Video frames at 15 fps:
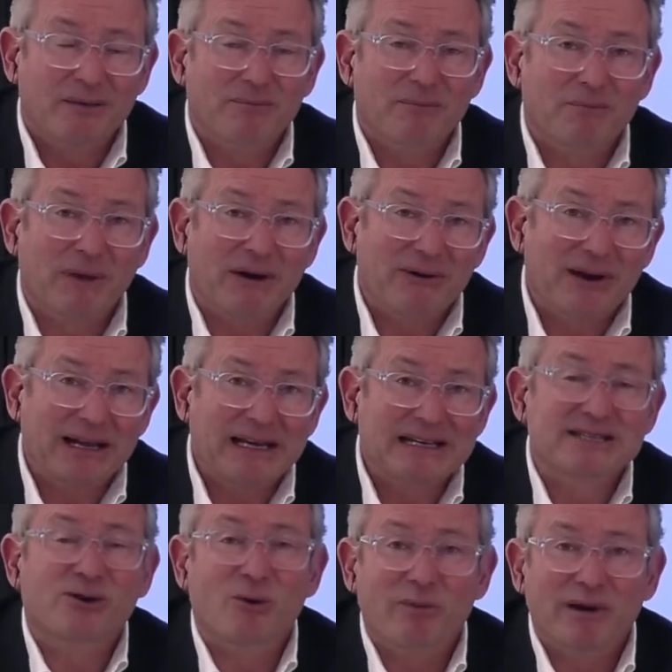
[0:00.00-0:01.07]
MARELEC is a
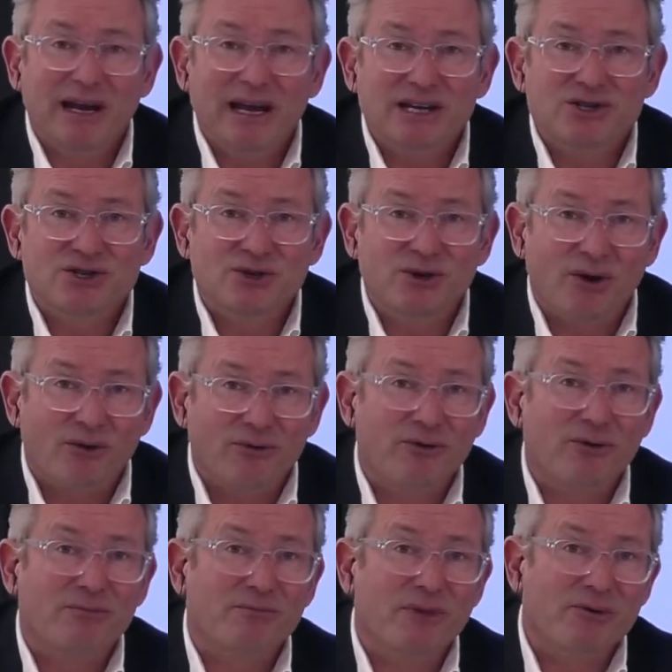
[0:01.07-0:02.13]
combination of
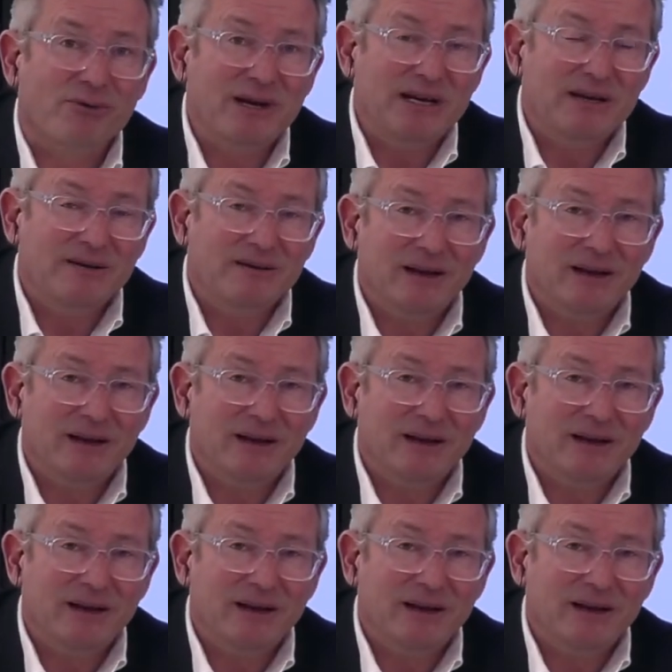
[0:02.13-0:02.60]
marine